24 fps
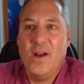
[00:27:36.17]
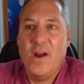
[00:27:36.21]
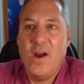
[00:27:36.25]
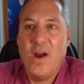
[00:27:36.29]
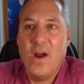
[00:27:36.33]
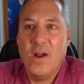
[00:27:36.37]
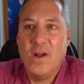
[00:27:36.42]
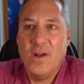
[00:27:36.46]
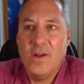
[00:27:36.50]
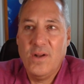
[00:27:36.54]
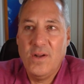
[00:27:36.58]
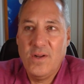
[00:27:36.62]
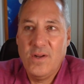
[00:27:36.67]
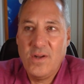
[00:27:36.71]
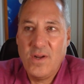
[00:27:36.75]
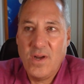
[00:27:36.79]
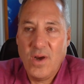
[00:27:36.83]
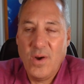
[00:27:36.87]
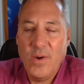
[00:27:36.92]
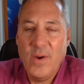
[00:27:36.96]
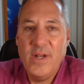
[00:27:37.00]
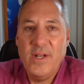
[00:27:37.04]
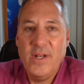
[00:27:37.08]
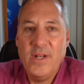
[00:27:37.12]
our
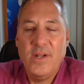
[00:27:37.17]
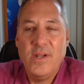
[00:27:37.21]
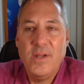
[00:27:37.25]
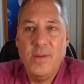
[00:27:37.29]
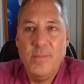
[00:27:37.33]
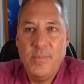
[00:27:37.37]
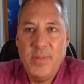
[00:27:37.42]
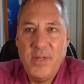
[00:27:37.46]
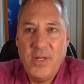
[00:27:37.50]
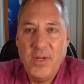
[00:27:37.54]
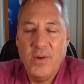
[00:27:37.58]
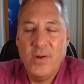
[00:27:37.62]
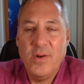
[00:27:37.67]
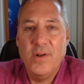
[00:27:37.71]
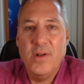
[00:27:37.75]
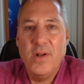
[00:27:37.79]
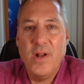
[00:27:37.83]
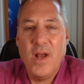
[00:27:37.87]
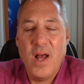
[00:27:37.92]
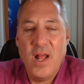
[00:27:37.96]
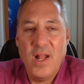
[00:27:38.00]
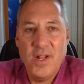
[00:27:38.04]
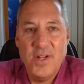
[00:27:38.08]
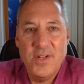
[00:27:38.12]
current computer
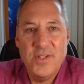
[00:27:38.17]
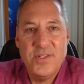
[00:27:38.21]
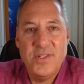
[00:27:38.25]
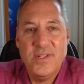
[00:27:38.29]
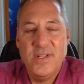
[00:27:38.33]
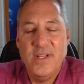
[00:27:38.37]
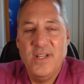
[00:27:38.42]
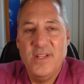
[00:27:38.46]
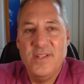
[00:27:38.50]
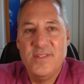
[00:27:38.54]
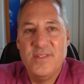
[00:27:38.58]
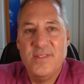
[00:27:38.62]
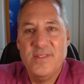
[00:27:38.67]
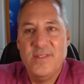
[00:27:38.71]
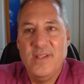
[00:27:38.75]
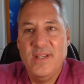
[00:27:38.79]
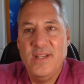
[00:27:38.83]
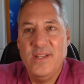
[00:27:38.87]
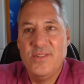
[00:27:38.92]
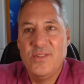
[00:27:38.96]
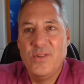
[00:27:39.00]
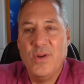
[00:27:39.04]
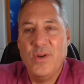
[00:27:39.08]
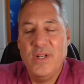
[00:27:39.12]
knowledge is
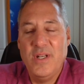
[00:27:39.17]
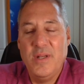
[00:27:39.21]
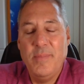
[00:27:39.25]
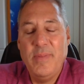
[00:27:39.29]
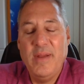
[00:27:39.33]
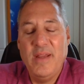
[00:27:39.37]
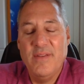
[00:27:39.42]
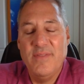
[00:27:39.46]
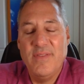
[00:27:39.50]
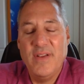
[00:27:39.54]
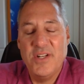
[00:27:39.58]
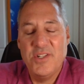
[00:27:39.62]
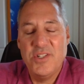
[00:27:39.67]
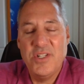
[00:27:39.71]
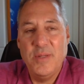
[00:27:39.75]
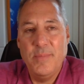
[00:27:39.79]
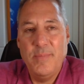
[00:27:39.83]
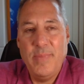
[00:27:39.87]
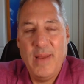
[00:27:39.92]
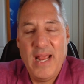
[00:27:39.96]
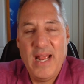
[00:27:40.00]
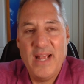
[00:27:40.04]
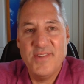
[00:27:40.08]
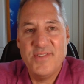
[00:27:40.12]
going to be
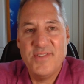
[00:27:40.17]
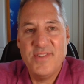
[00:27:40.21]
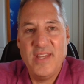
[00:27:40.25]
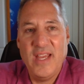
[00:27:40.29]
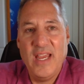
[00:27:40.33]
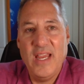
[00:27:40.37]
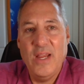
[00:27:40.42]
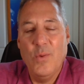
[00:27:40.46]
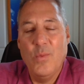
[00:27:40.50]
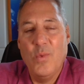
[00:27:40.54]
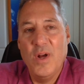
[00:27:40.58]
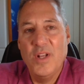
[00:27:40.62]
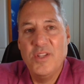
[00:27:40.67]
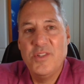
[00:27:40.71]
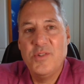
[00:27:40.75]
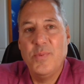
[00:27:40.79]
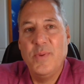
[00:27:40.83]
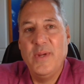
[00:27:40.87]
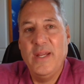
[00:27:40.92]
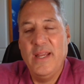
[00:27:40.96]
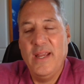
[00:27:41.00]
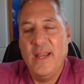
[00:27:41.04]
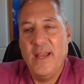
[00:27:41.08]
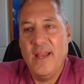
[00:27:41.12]
eventually passé
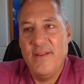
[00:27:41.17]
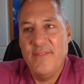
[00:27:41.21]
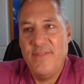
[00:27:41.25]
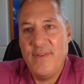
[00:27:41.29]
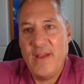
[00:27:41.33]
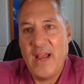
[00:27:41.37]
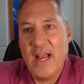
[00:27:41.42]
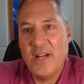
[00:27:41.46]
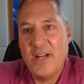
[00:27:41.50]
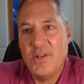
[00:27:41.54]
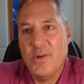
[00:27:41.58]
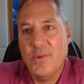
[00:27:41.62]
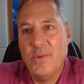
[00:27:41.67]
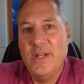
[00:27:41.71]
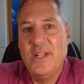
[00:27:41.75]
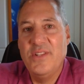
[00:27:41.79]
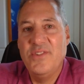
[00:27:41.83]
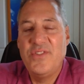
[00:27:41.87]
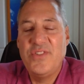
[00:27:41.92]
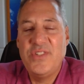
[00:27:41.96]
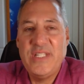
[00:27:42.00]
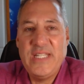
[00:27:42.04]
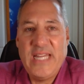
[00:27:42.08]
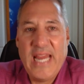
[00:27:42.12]
once we factor
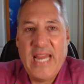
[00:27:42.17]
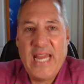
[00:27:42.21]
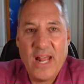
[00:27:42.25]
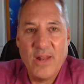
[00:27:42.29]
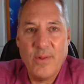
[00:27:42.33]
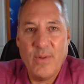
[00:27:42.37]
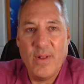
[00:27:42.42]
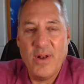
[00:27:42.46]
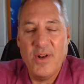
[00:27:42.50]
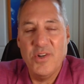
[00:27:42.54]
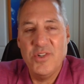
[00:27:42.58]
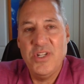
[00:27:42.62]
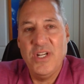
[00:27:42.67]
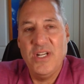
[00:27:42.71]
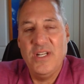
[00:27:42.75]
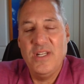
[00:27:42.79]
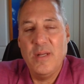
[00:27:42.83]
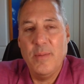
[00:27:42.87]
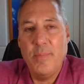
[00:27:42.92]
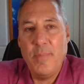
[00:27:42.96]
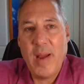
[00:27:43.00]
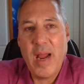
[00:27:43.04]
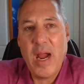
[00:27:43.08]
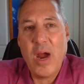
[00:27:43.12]
in scalar energy
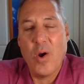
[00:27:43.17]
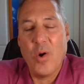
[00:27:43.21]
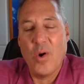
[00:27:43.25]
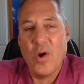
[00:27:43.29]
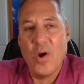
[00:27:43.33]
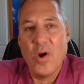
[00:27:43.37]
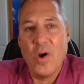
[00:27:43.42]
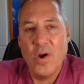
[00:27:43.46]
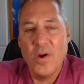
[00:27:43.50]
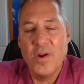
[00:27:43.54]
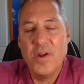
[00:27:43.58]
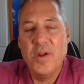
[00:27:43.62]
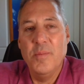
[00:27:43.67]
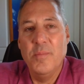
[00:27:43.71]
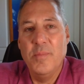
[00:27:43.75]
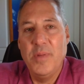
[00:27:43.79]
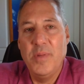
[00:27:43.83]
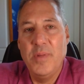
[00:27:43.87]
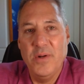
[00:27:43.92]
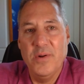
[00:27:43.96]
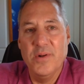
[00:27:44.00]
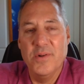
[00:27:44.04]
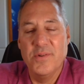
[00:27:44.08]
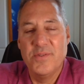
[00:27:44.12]
to power our
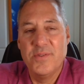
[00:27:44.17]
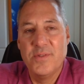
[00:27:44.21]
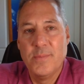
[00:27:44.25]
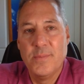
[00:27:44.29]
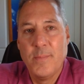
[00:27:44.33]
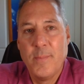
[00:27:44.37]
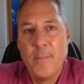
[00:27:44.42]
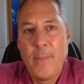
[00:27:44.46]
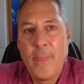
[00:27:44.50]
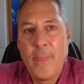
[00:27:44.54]
computers.